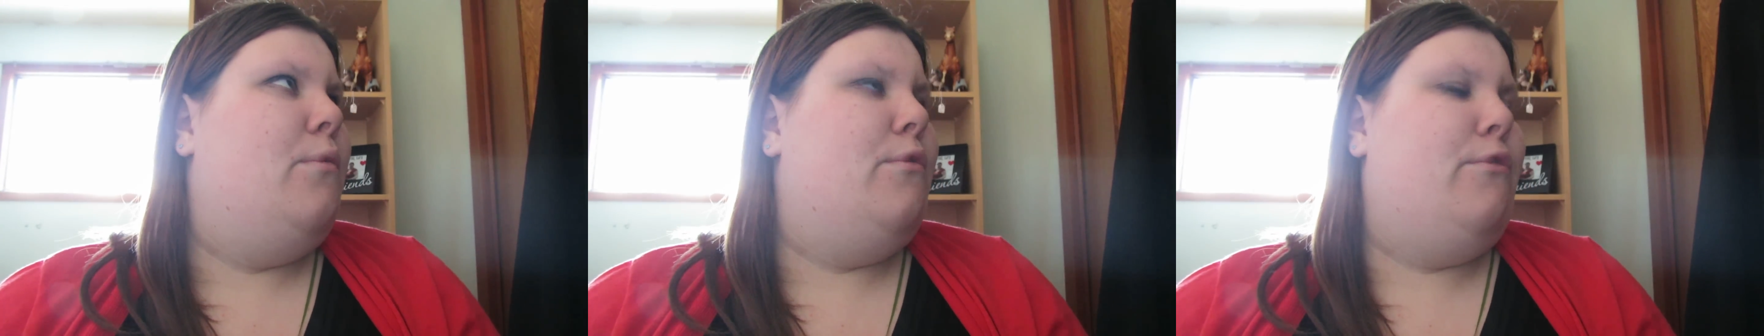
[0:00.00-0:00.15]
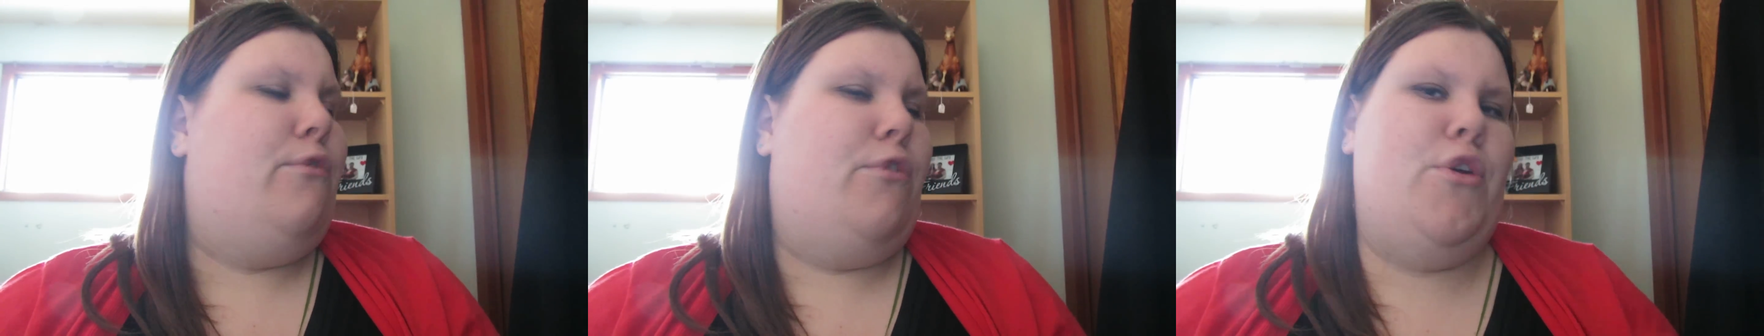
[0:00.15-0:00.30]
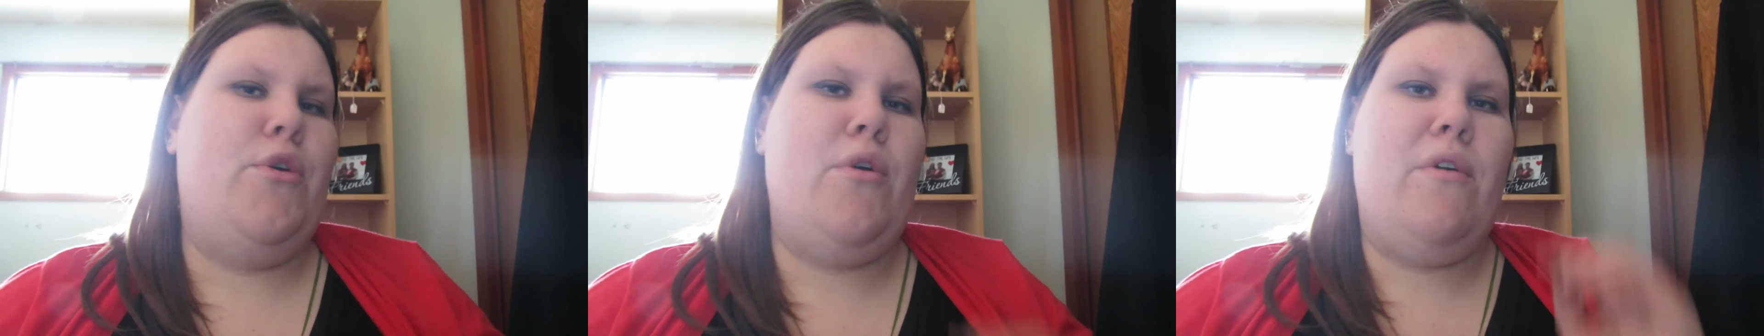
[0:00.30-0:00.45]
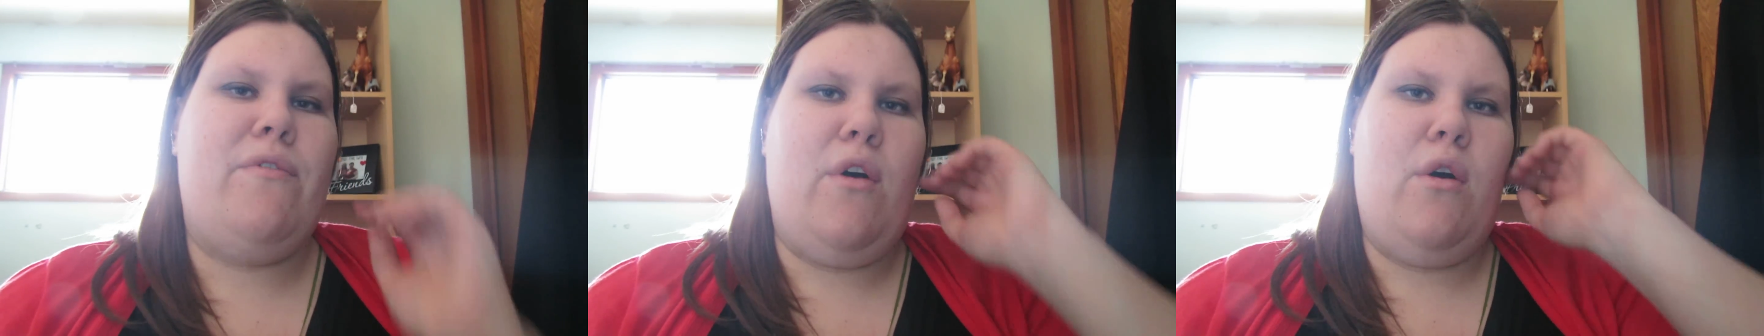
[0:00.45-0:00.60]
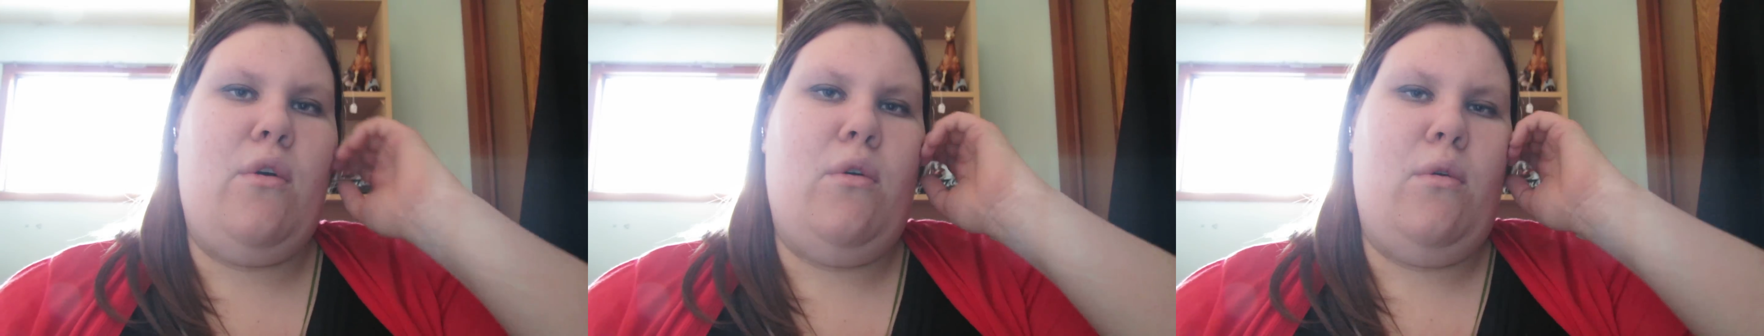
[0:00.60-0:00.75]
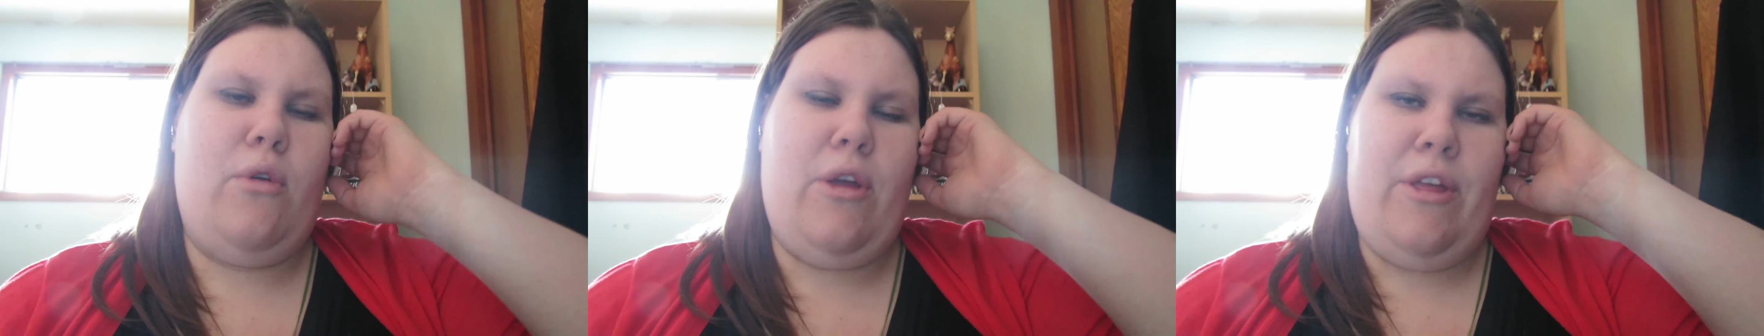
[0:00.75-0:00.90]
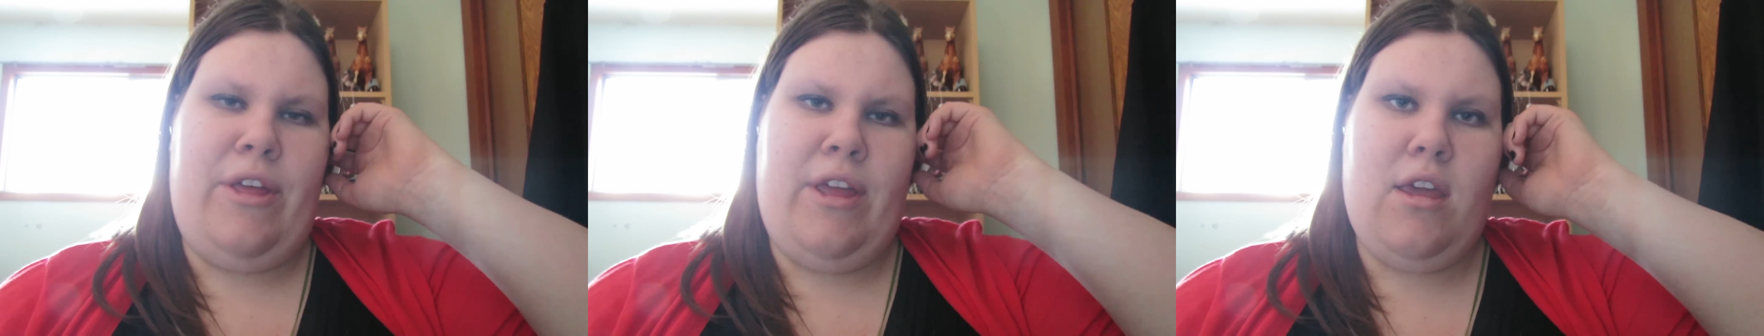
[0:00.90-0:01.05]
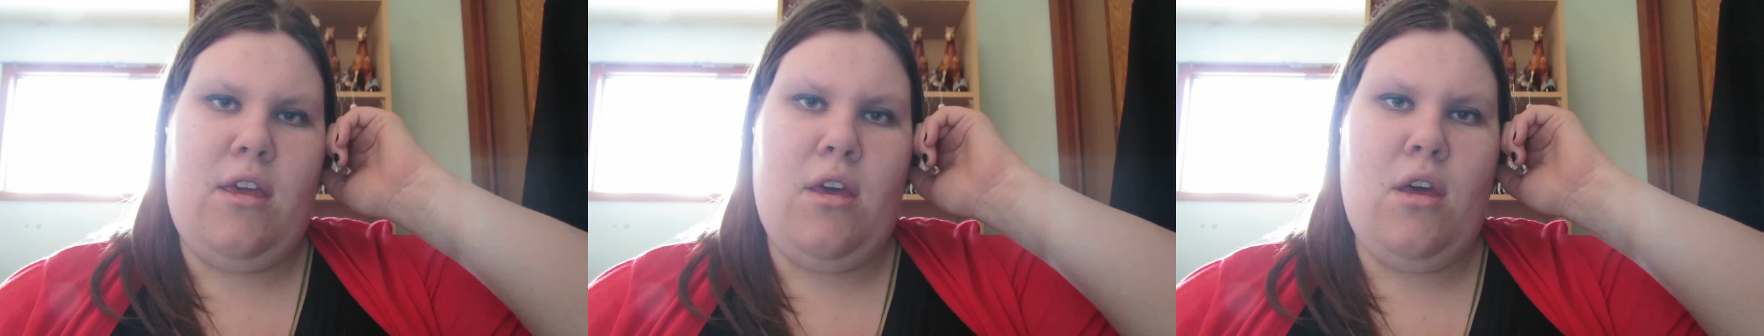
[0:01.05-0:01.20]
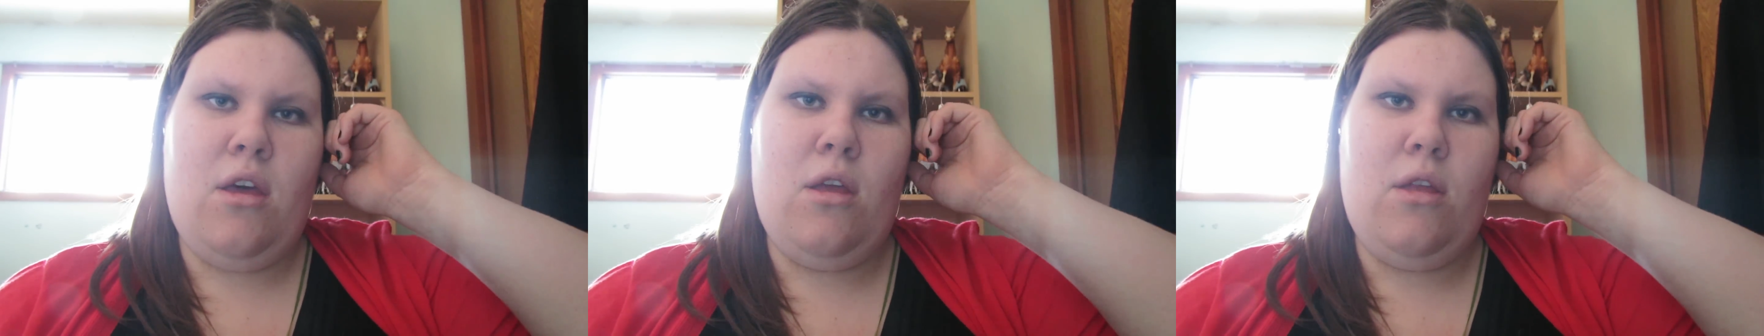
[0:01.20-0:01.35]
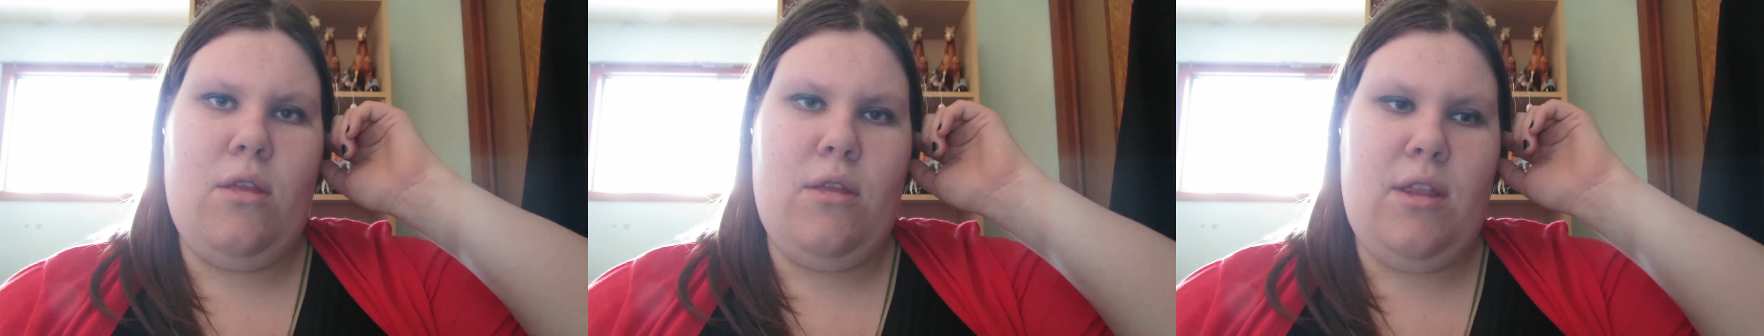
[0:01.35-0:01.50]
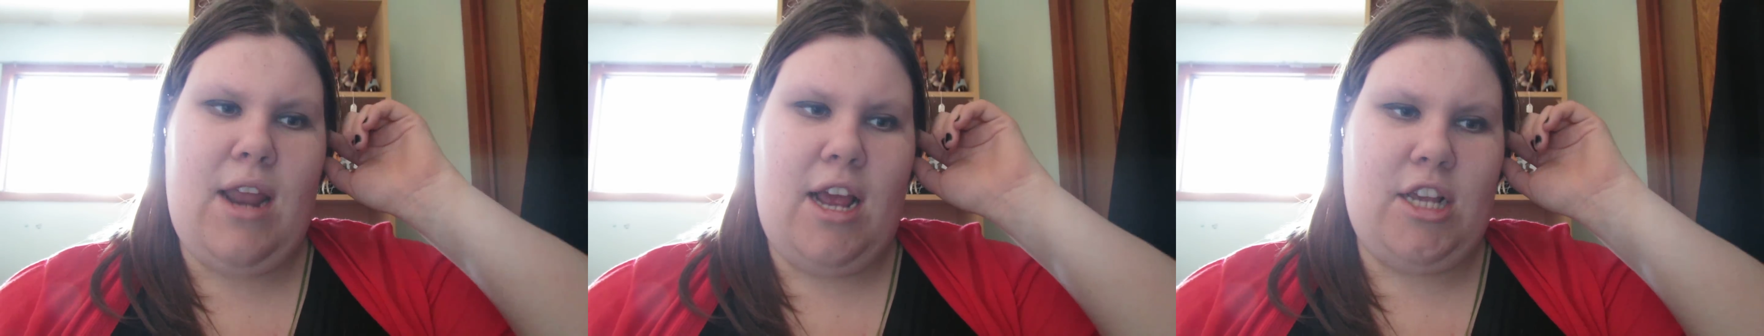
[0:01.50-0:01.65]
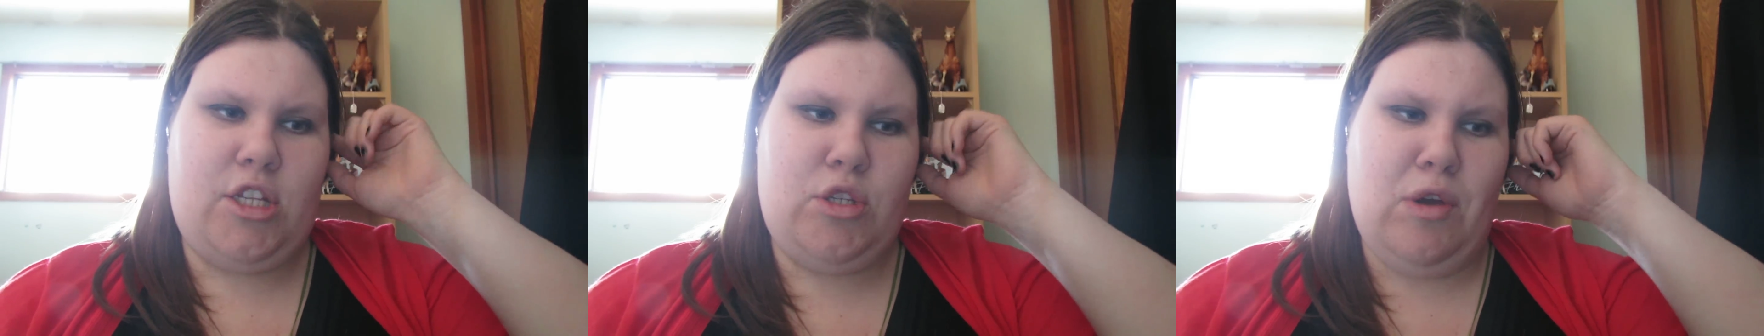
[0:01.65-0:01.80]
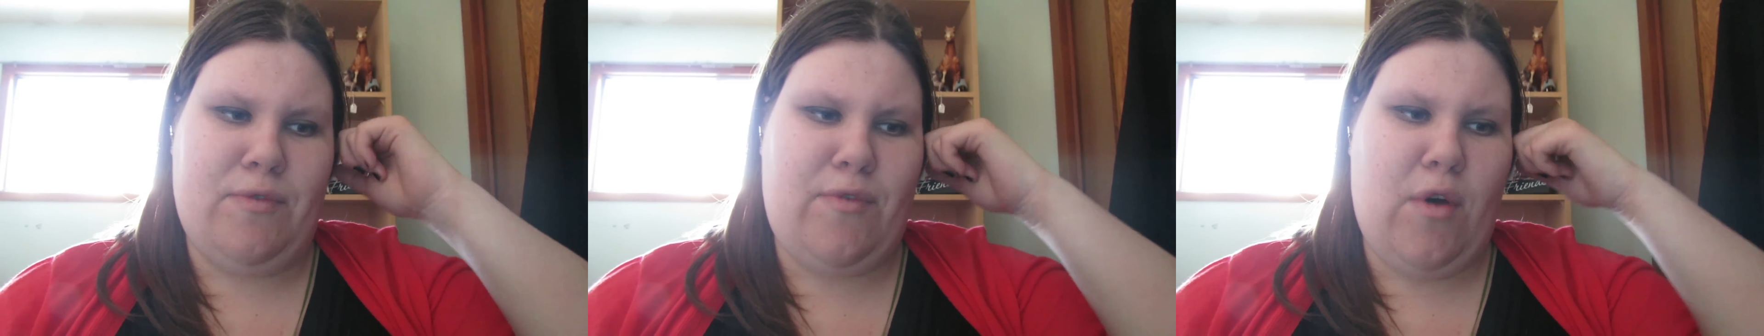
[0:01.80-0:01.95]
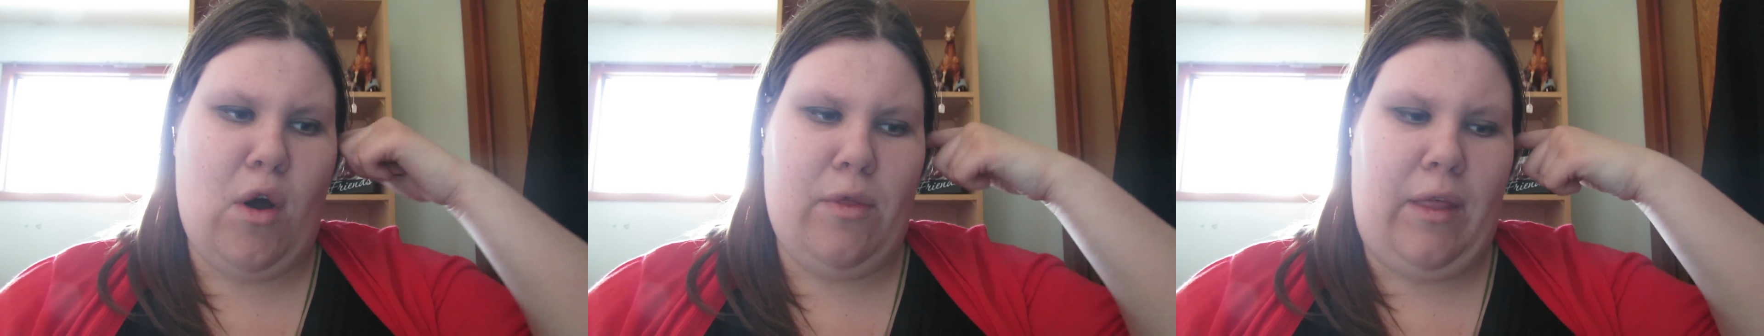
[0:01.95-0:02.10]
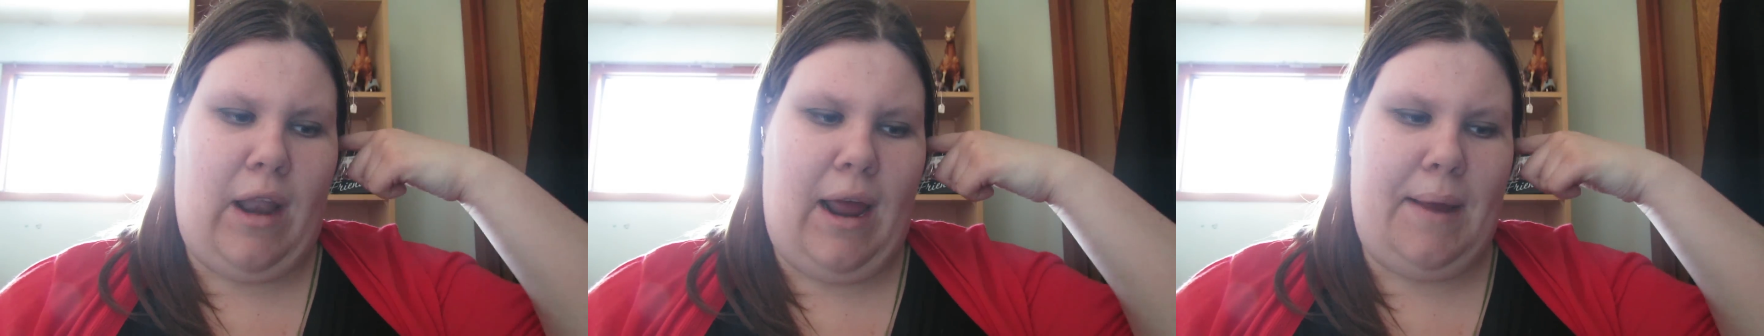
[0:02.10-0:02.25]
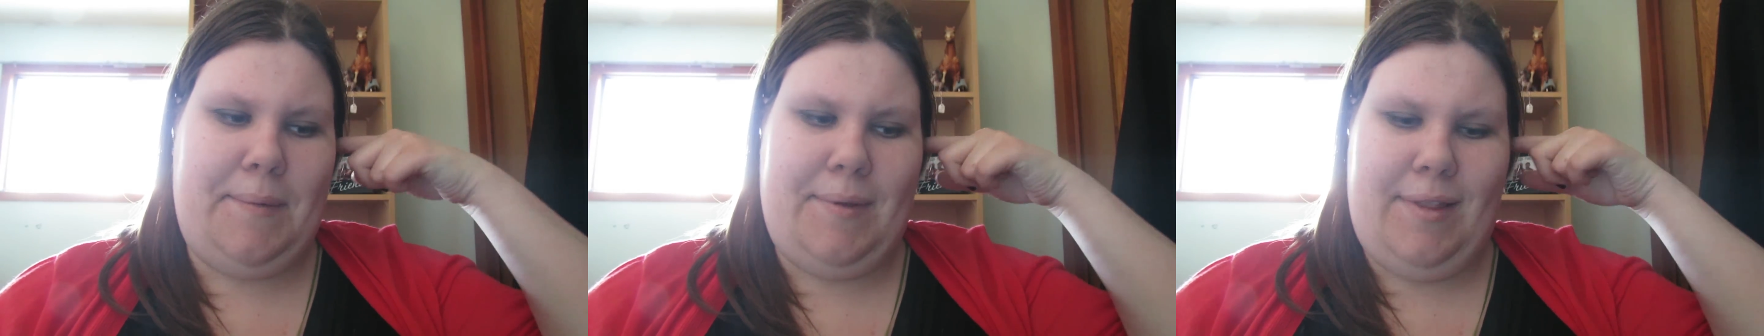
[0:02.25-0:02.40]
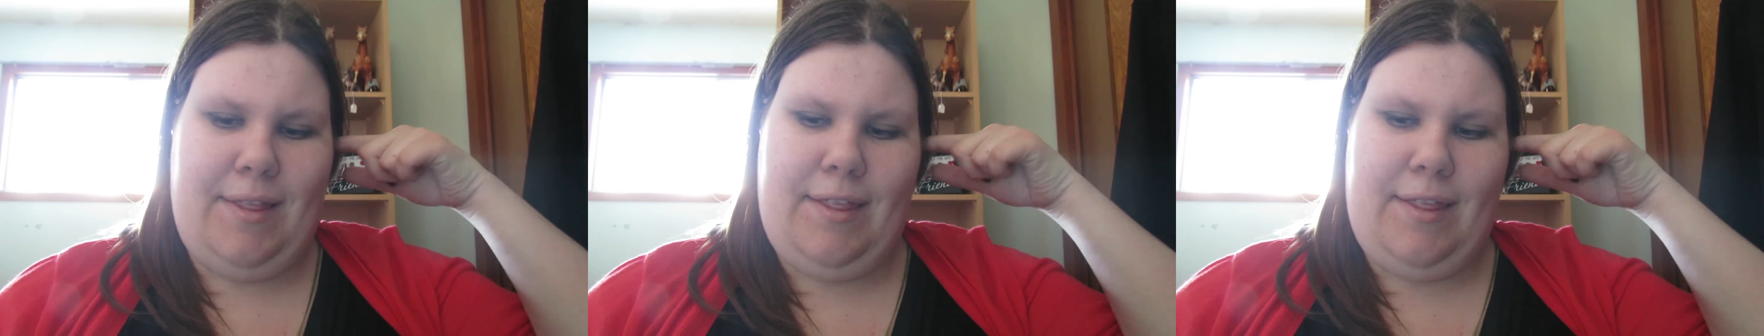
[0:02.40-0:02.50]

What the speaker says: for UFO, I think the next UFO that I would